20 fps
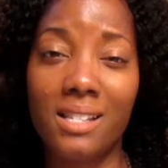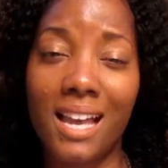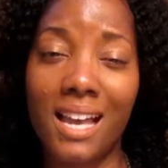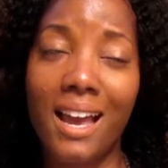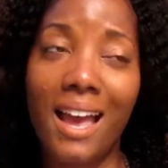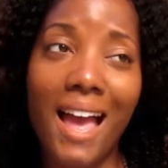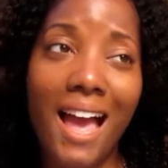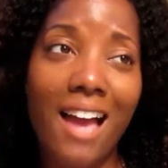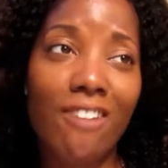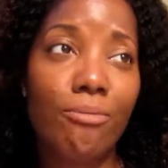I
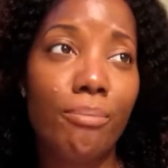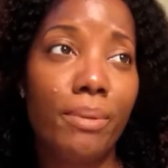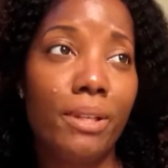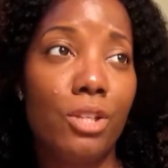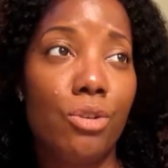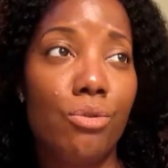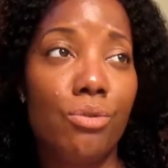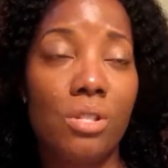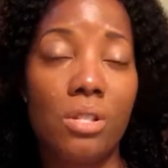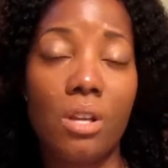have been
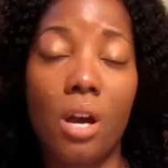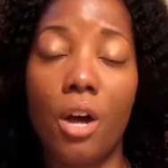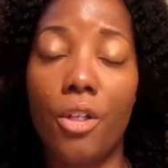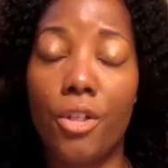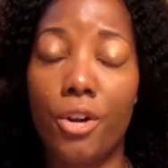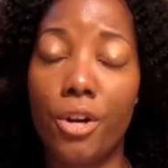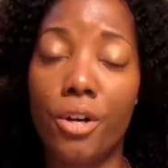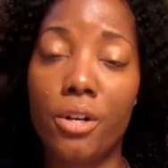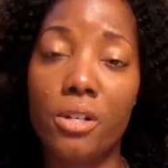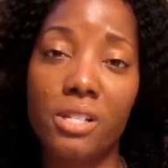using
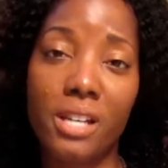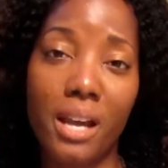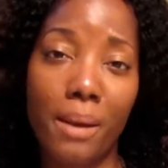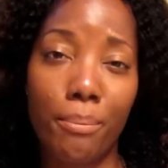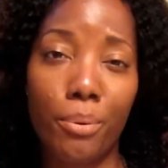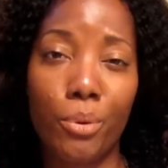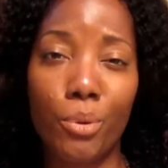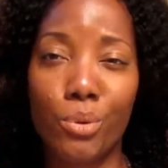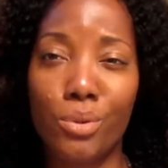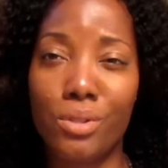other
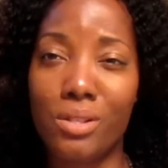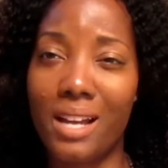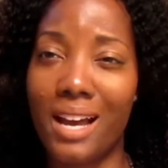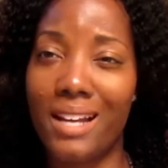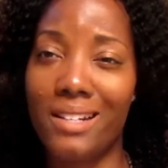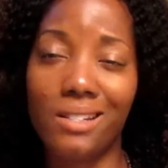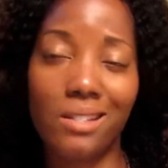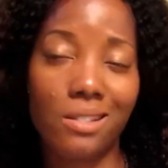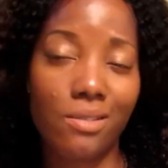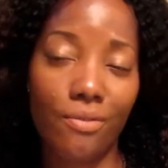shampoos and
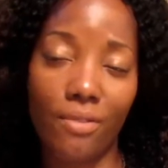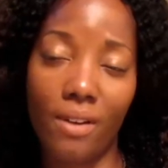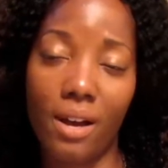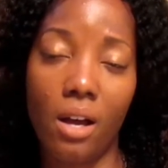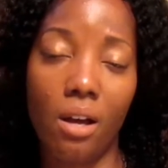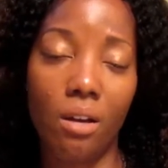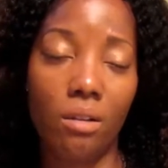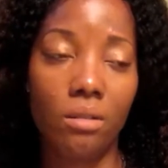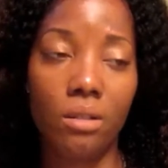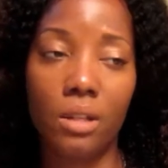I just
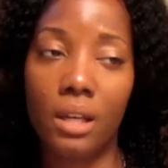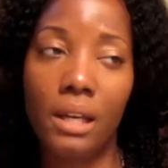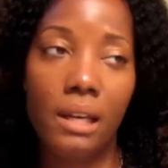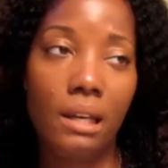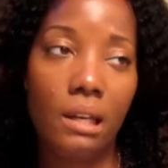found